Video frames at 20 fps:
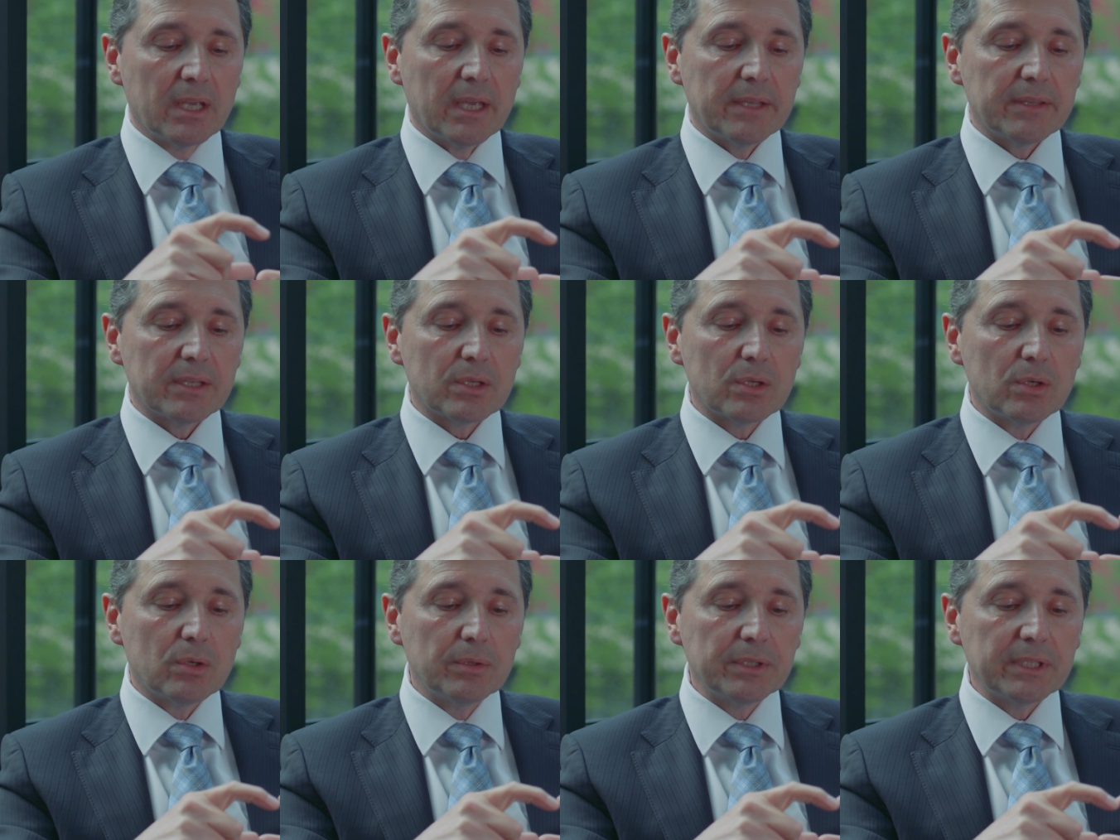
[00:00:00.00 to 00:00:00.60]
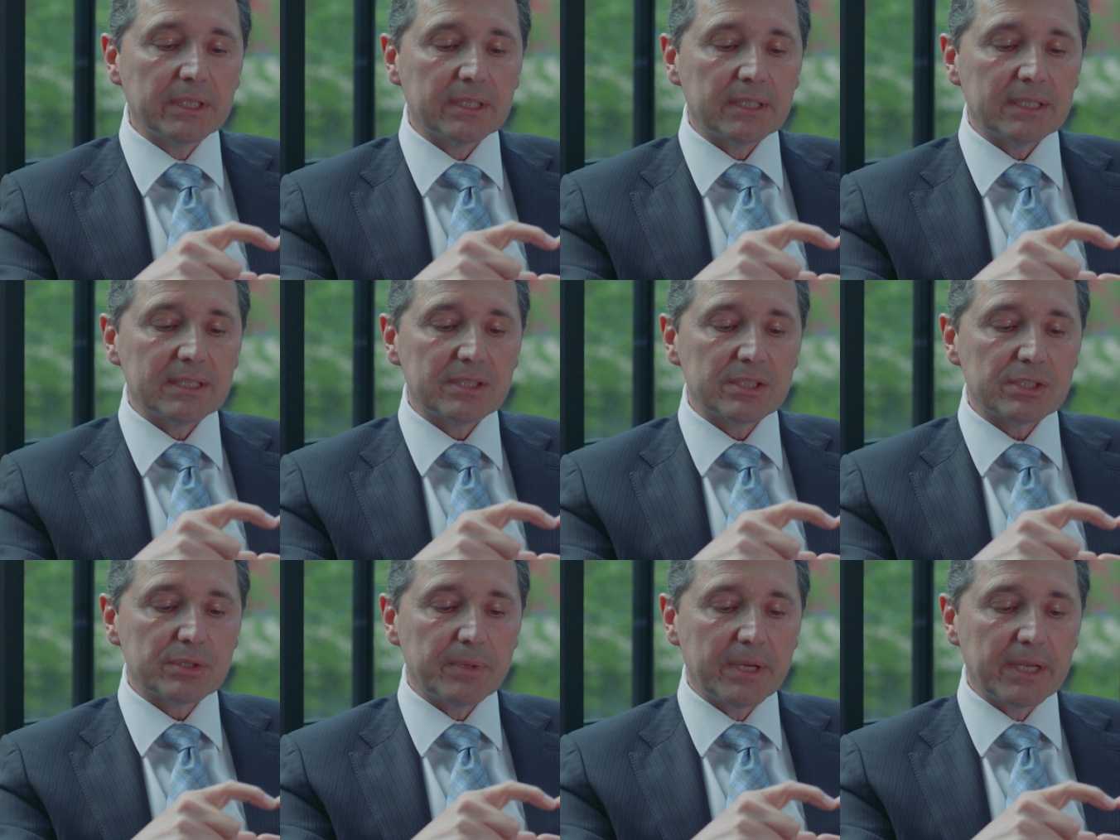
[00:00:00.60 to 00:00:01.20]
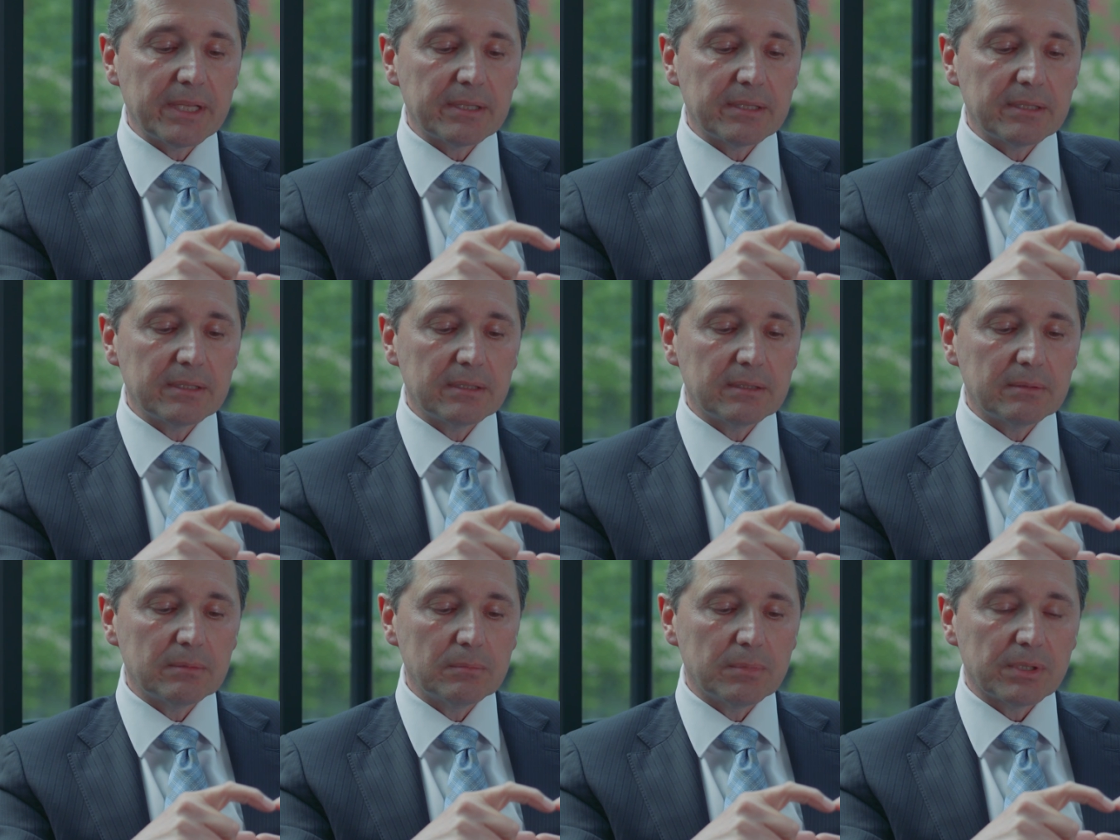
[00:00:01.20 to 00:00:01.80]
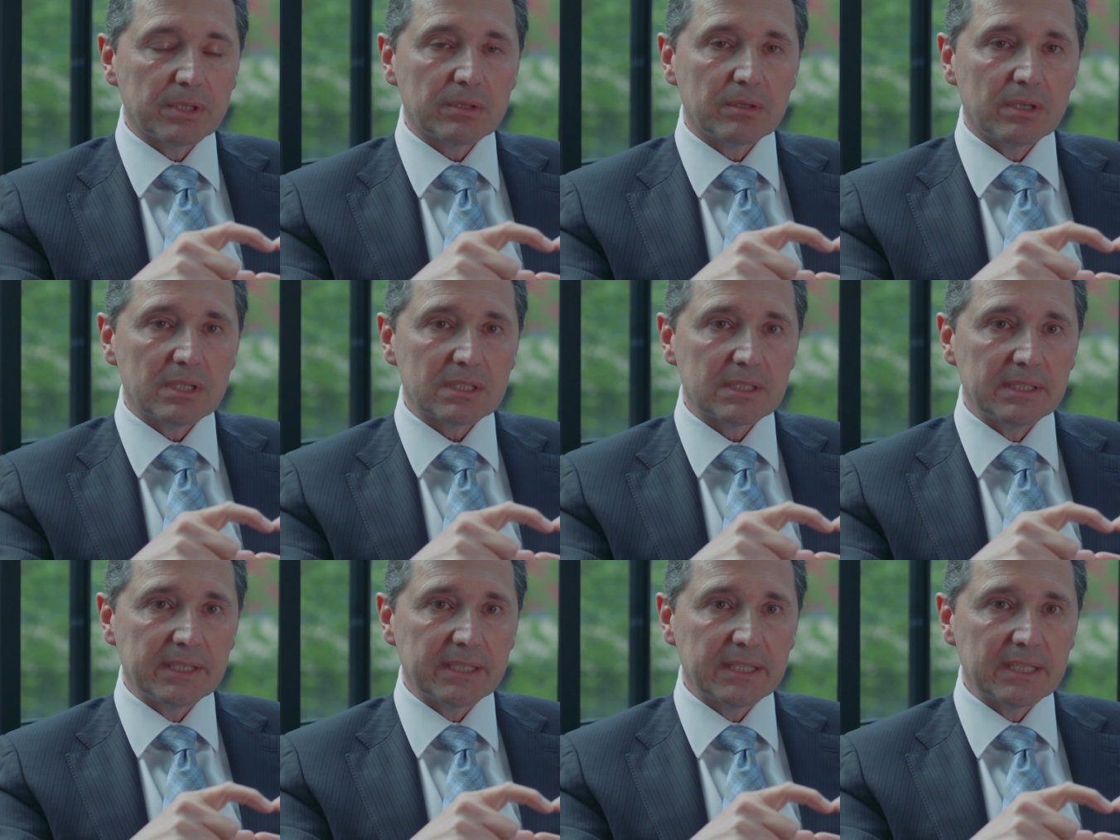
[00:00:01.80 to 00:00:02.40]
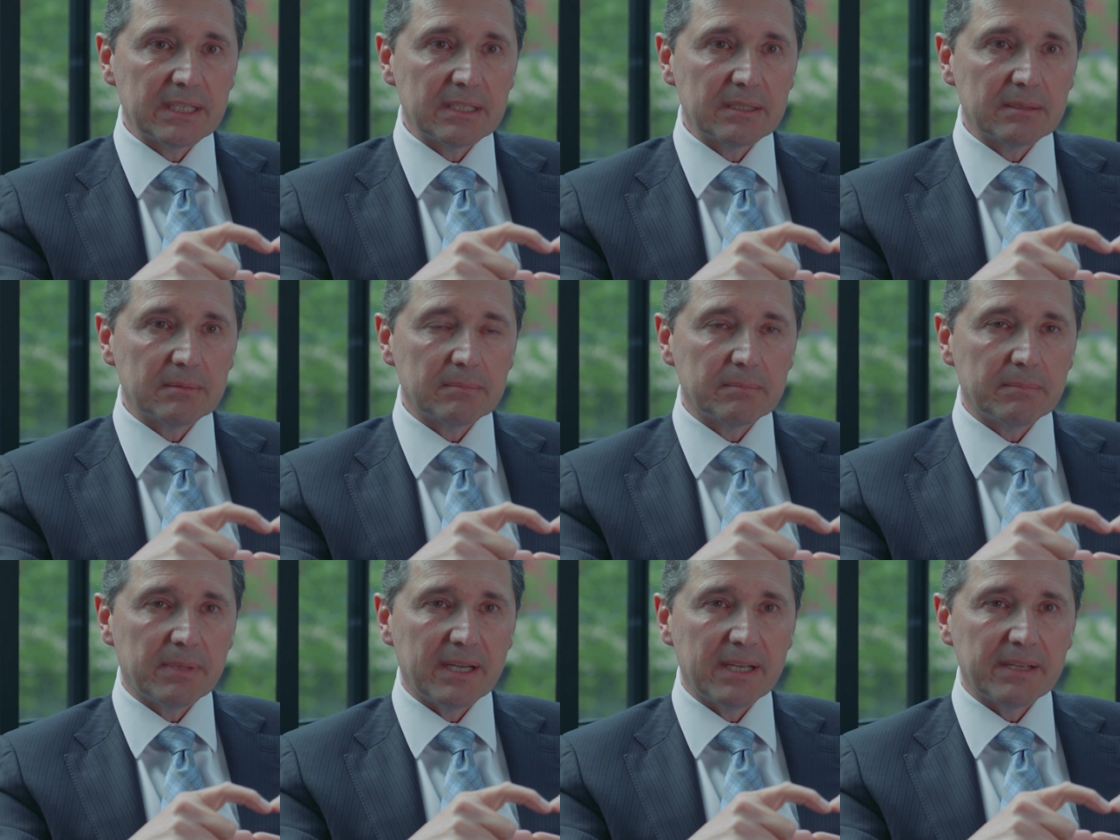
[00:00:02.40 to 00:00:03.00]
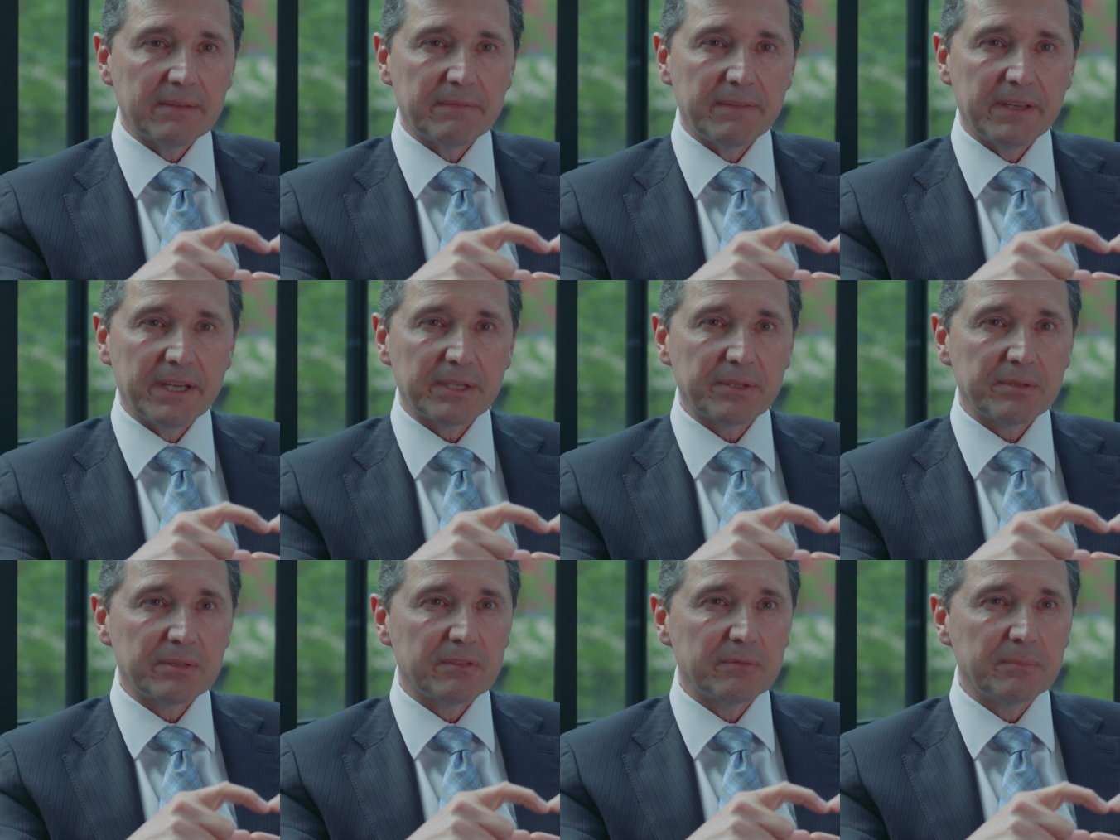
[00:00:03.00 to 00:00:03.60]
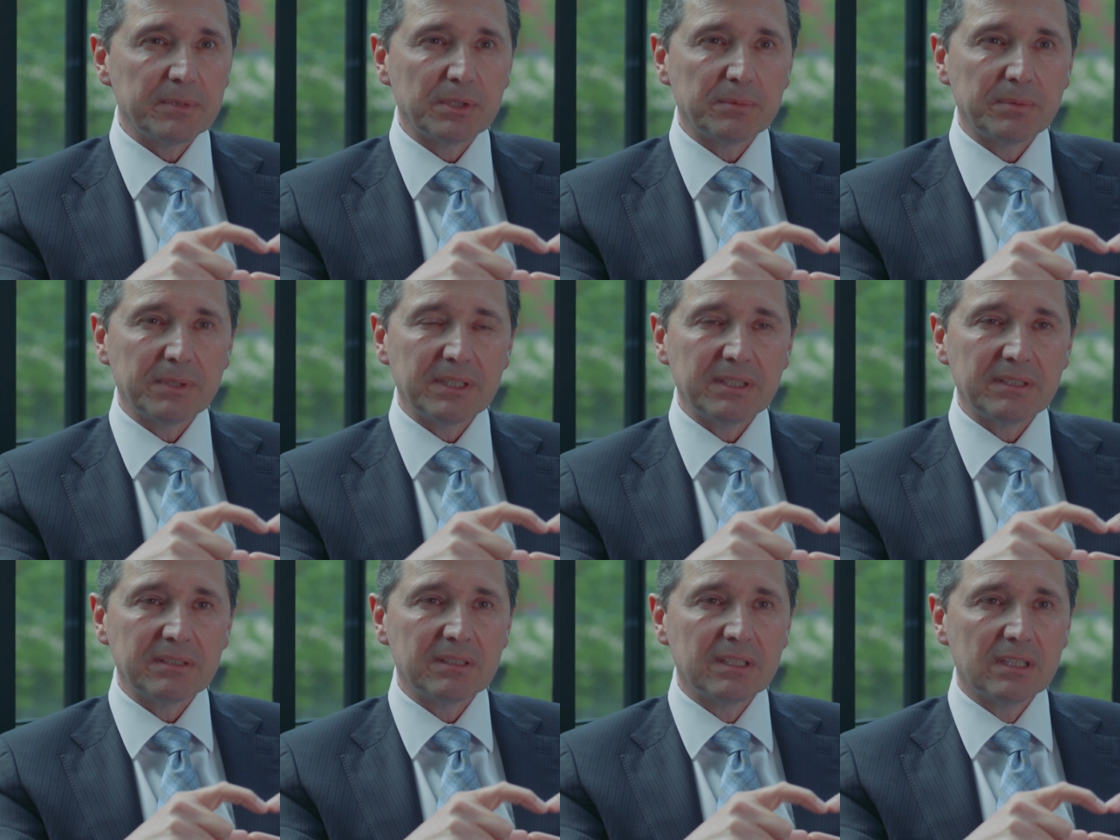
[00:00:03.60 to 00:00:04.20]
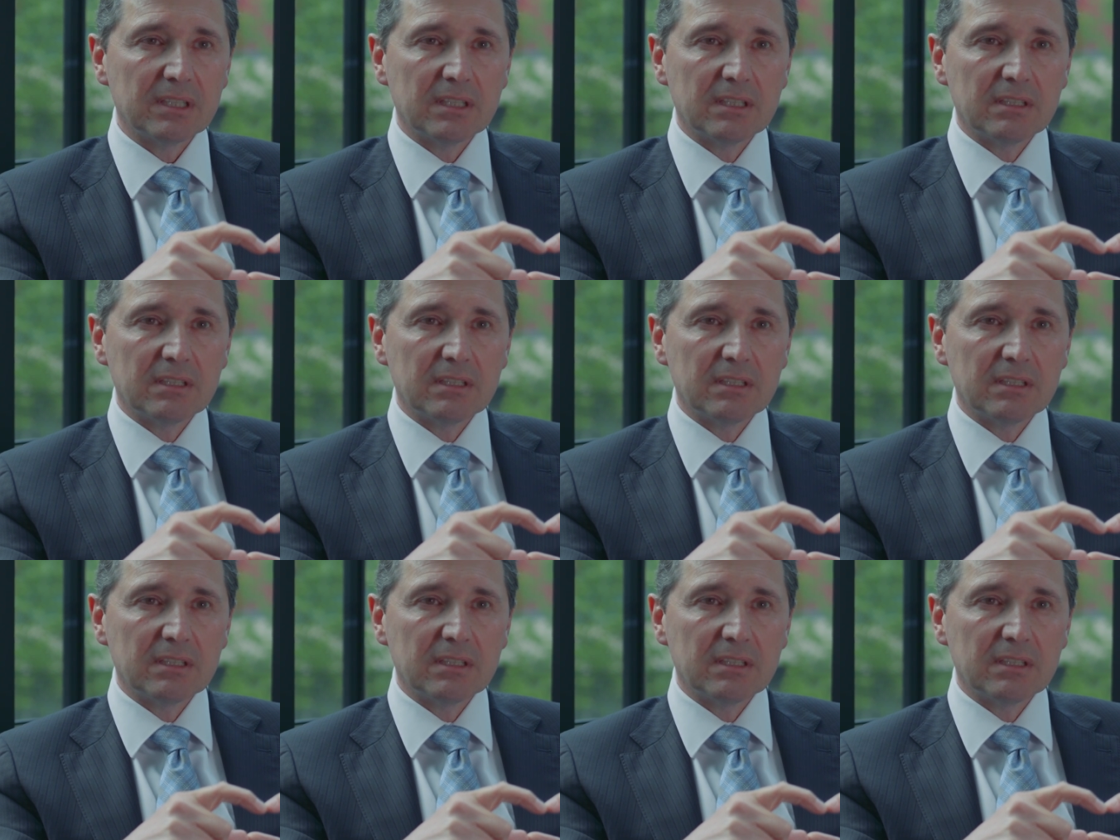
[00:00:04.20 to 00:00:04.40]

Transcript: And the cornea is strengthened with cross-linking by a factor of between